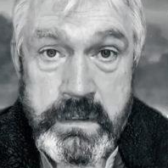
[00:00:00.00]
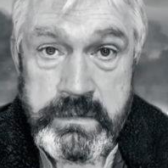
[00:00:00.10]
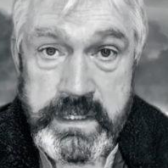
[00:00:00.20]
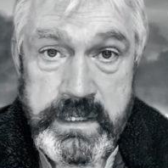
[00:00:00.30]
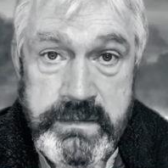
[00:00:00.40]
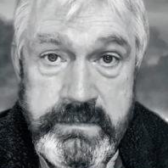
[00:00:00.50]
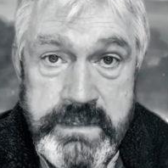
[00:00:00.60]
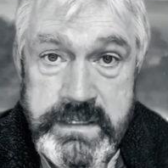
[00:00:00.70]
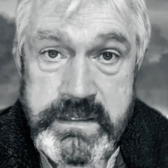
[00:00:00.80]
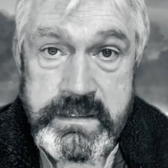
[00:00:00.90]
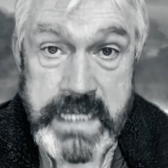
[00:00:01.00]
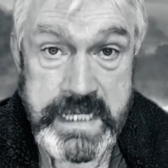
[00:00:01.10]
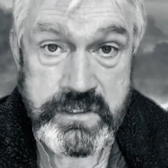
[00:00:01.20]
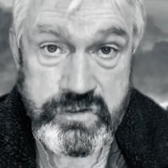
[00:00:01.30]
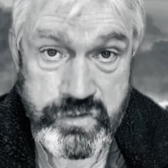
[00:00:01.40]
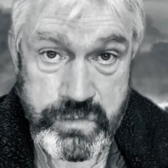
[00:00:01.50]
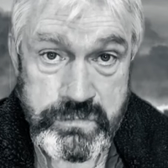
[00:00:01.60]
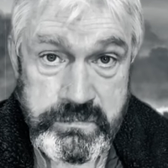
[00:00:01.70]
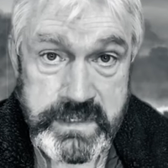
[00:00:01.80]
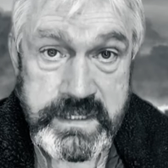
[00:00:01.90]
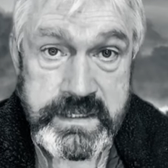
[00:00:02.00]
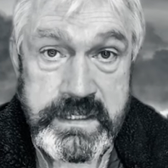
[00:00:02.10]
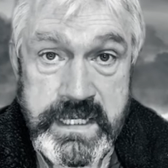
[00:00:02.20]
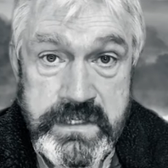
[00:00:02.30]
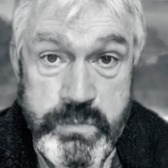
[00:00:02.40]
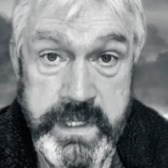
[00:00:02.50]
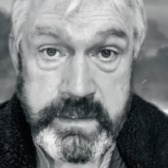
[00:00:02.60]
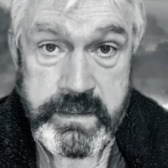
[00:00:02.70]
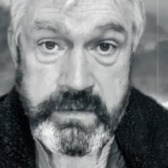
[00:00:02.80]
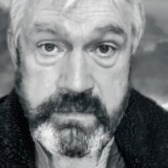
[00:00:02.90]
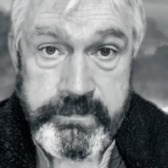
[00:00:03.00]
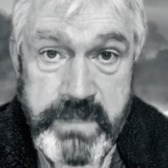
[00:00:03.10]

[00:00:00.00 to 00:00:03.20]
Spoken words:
Only this isn't June, this is winter,